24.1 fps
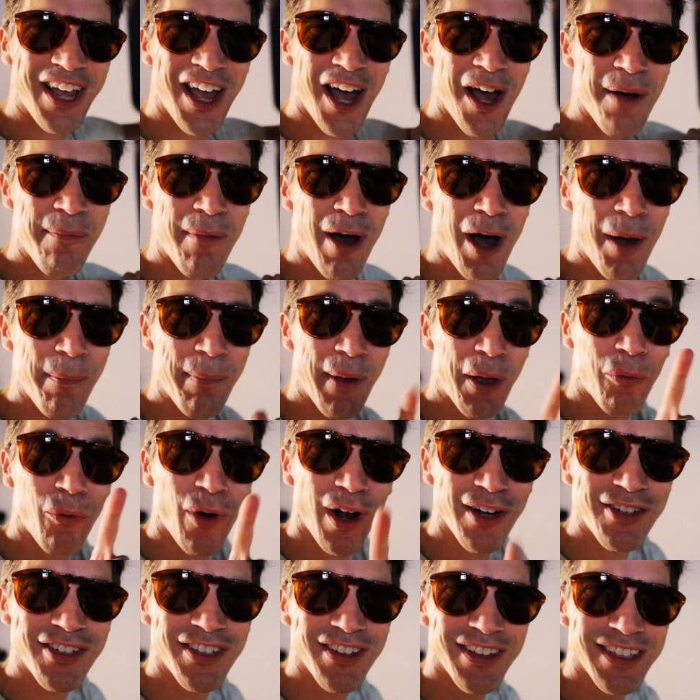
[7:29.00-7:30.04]
come up and
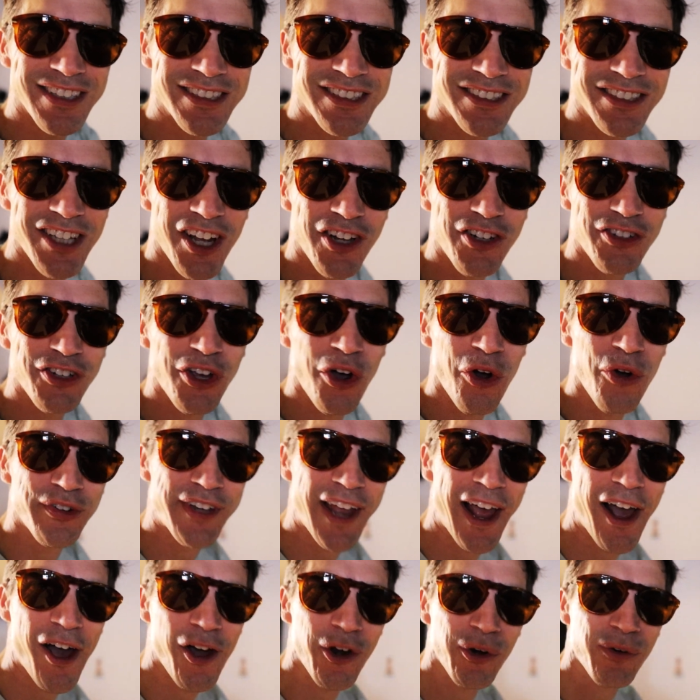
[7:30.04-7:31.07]
watching the sun go
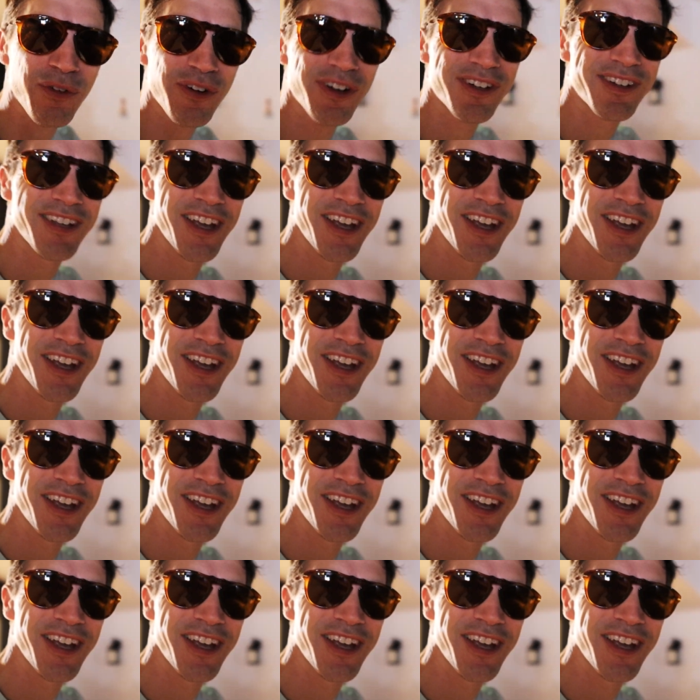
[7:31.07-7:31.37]
down over